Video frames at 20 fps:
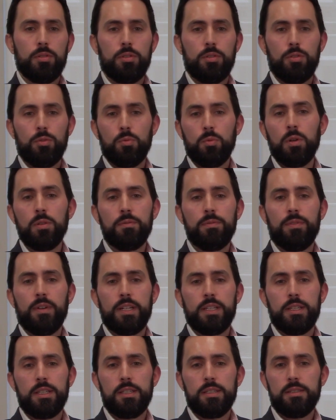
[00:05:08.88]
You won't
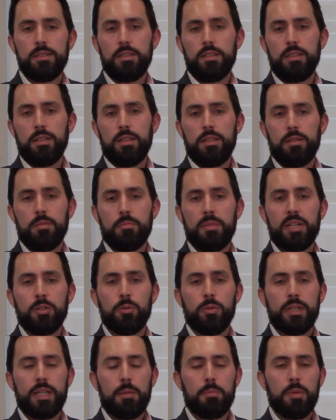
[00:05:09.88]
find this in
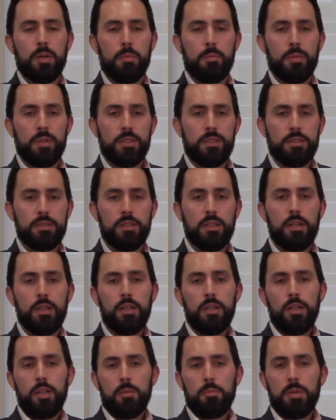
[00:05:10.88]
microcap companies.
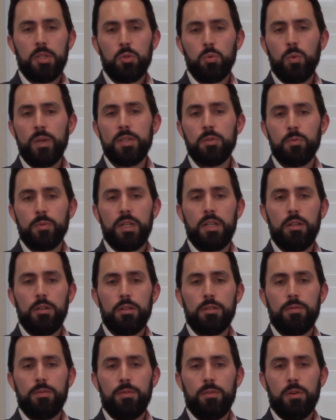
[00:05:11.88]
But what we
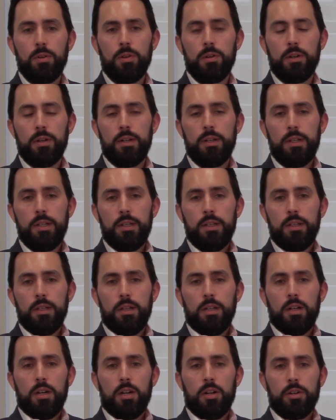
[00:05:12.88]
look for
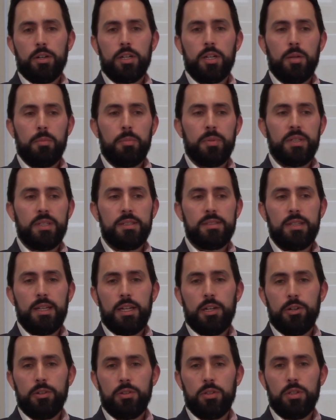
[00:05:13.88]
are companies
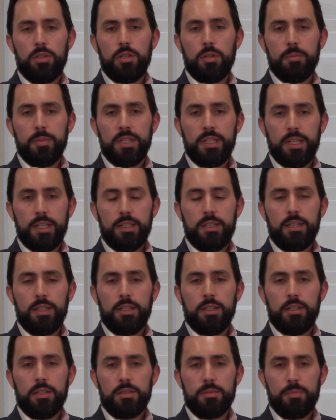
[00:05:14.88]
that are
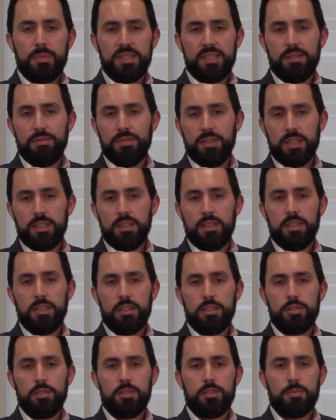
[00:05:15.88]
dominating a specific
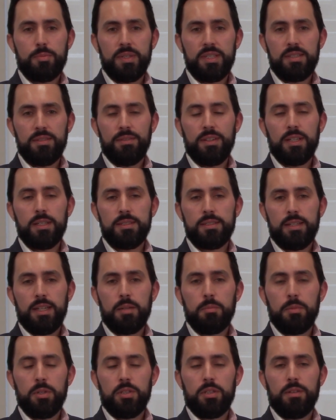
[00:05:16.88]
niche, specific
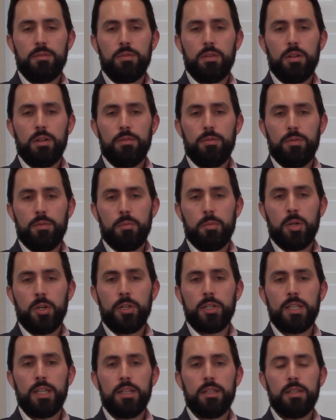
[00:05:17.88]
segment of a
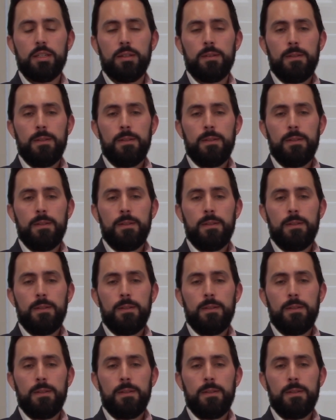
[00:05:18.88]
market.